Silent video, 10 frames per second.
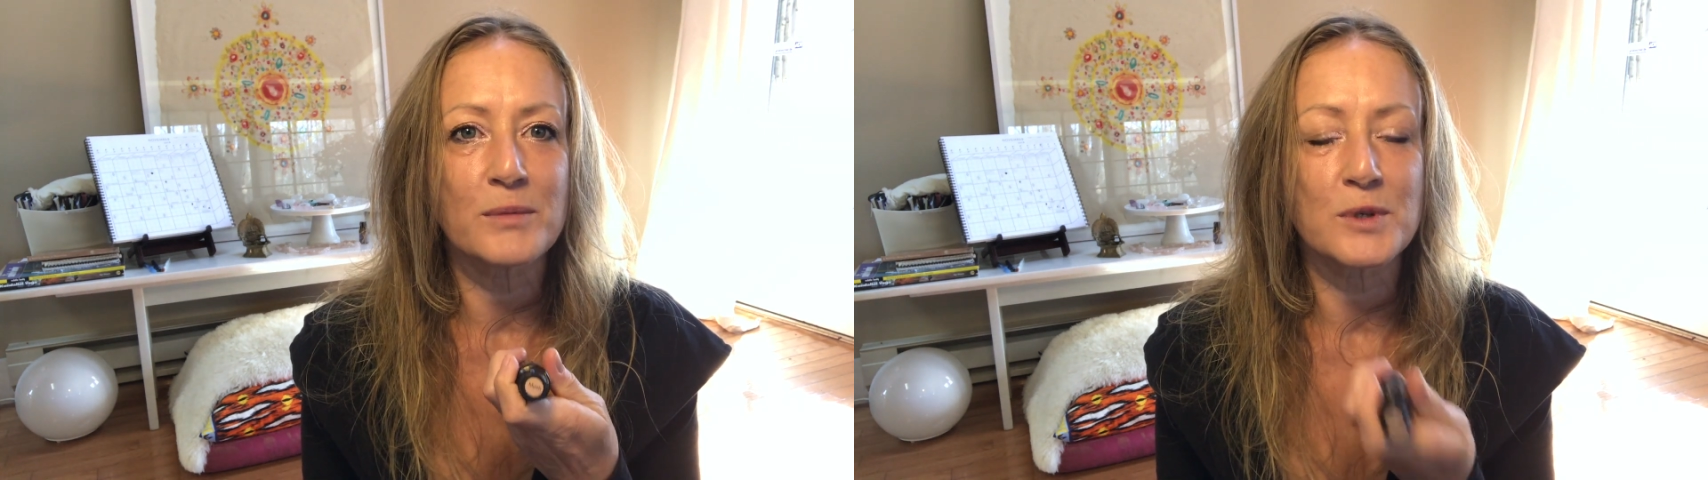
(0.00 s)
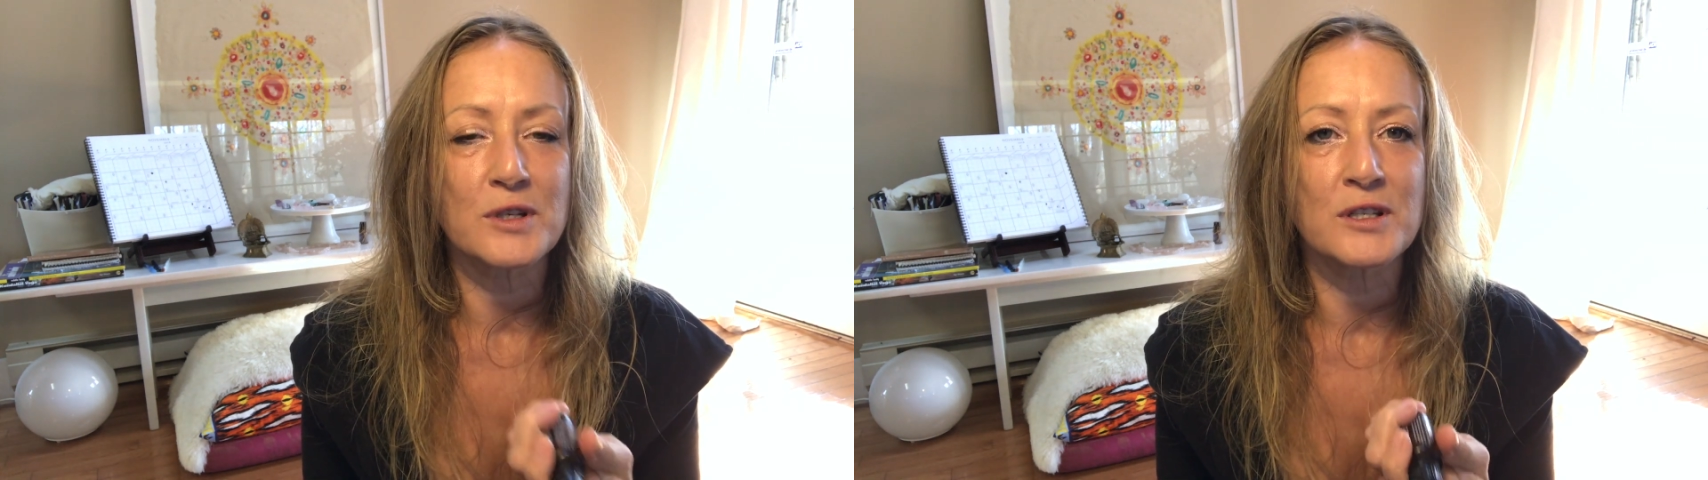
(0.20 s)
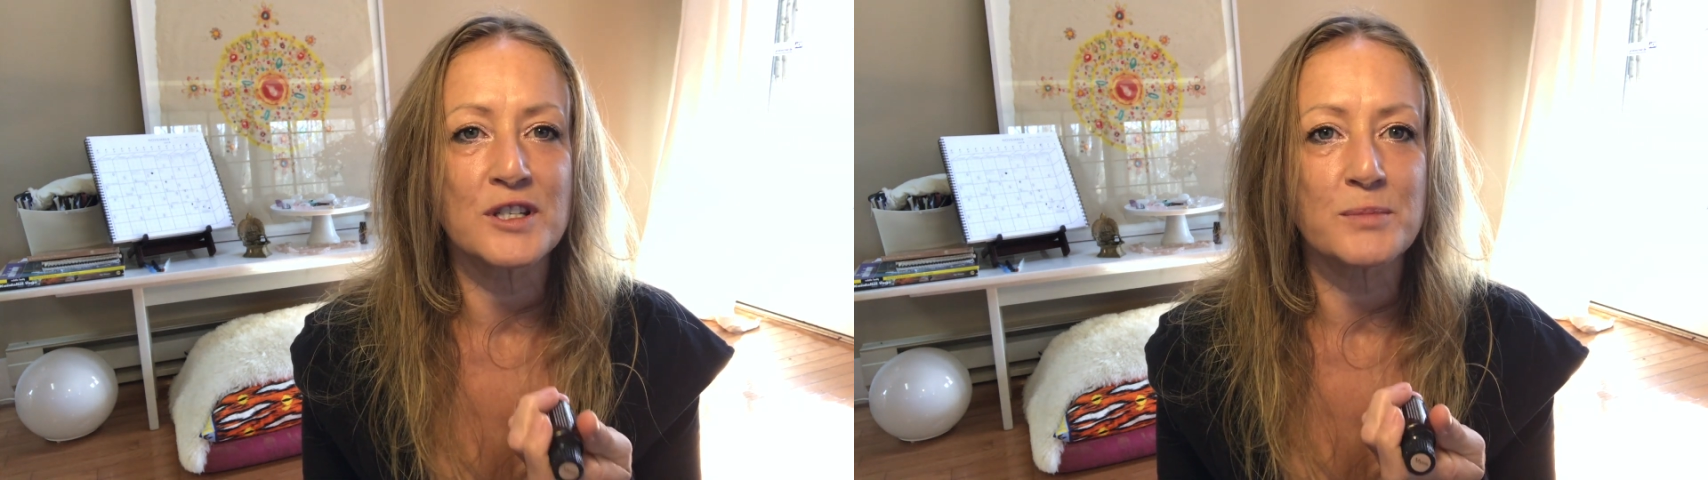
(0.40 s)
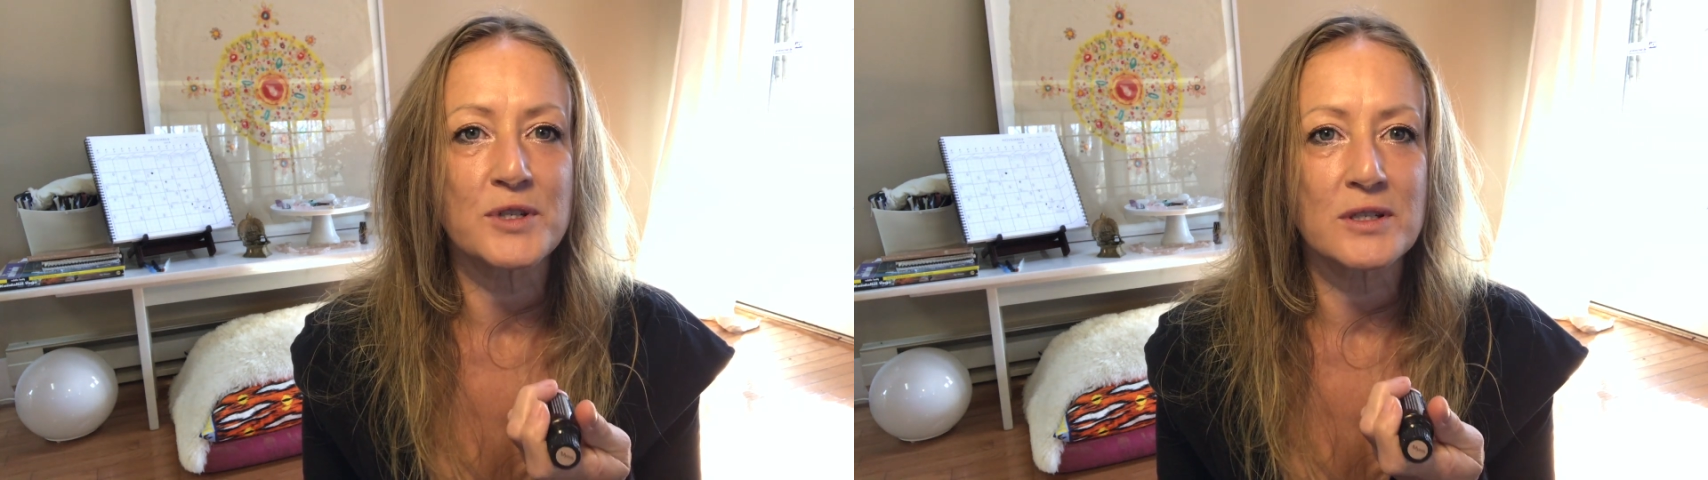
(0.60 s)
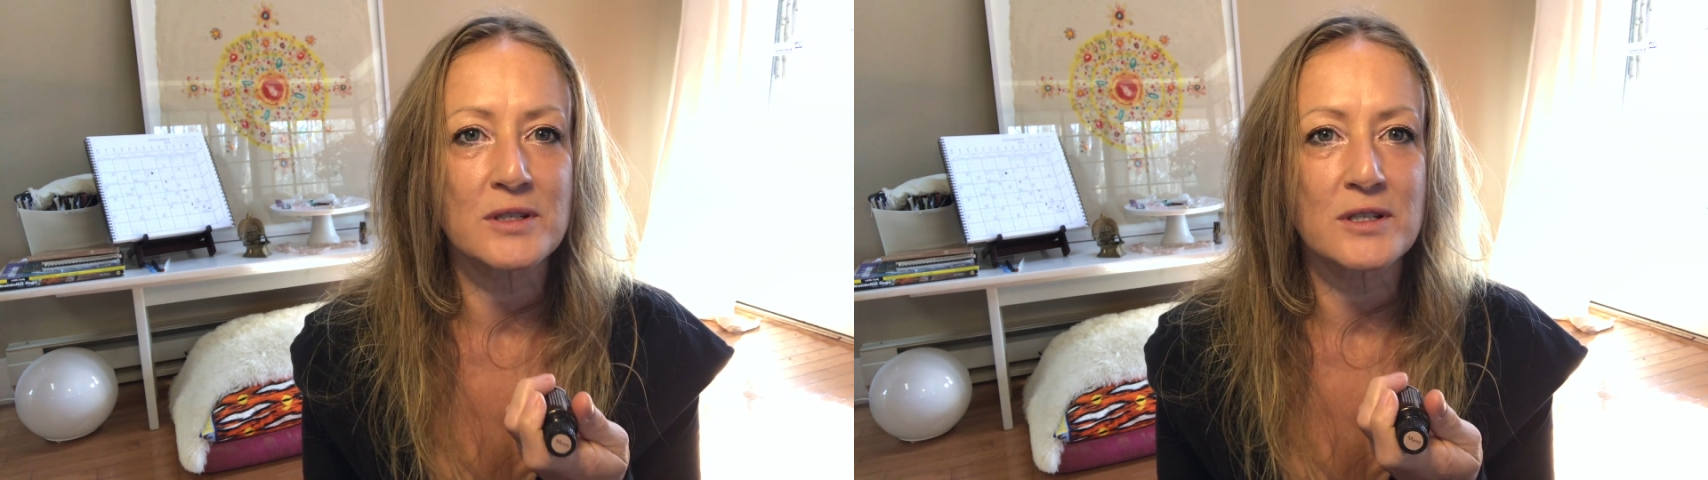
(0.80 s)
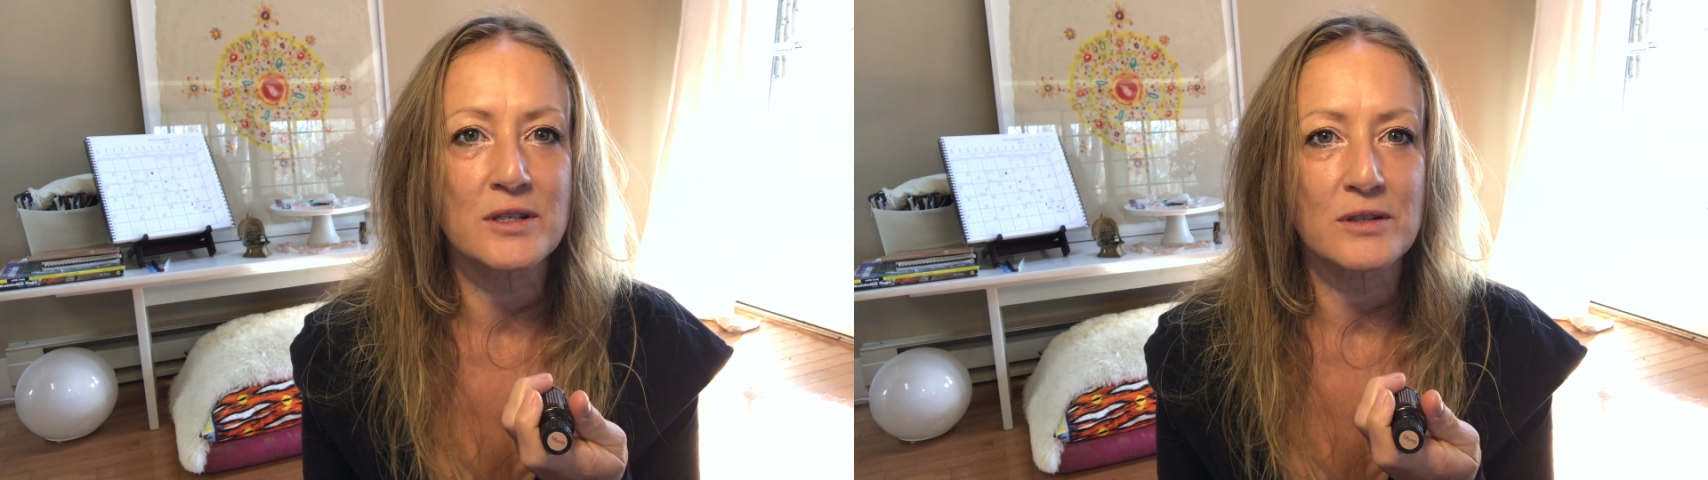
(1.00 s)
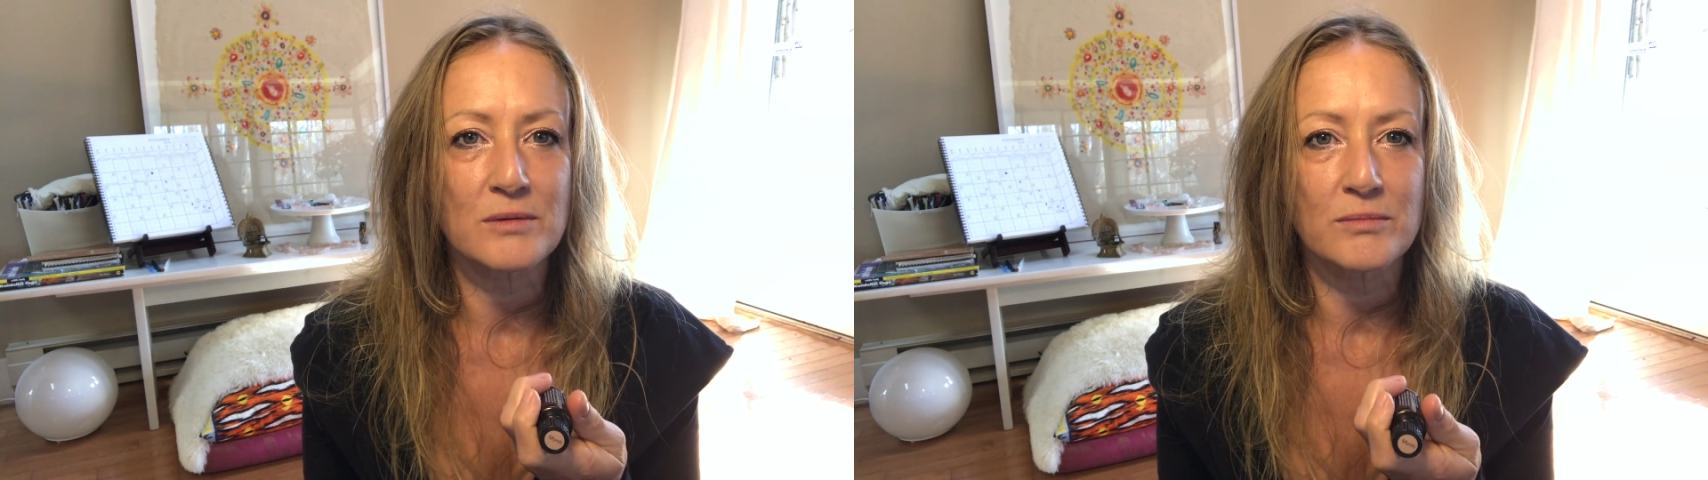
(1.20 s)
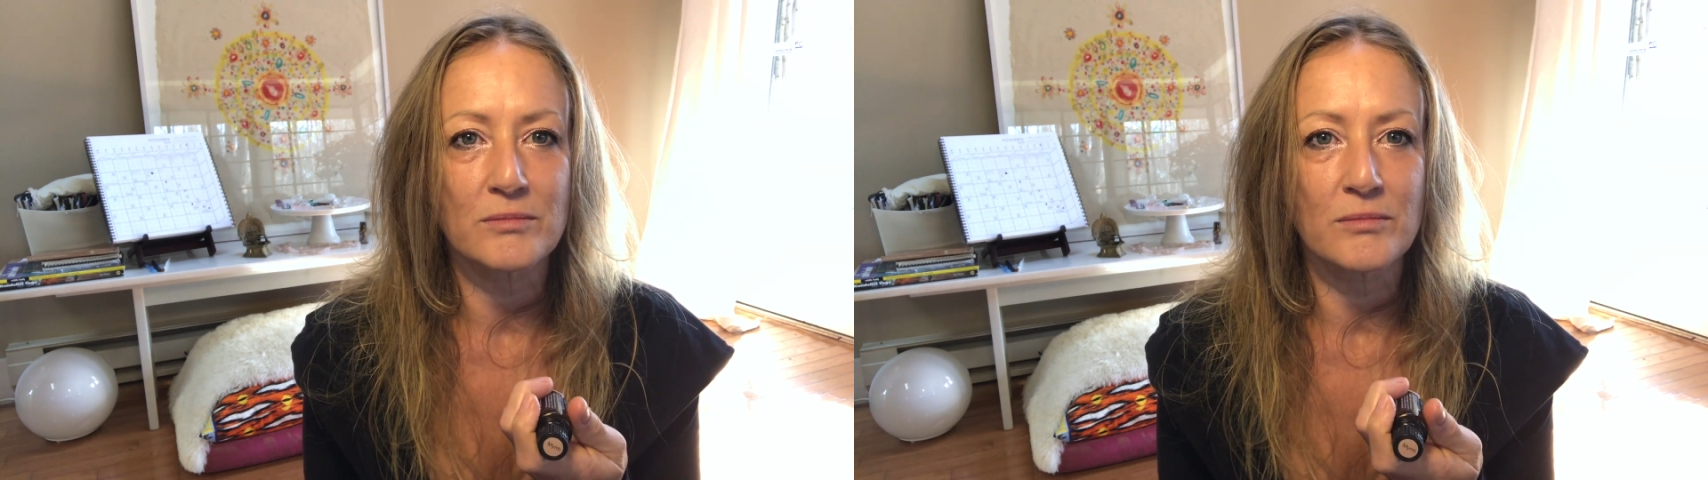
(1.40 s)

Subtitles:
Egyptians to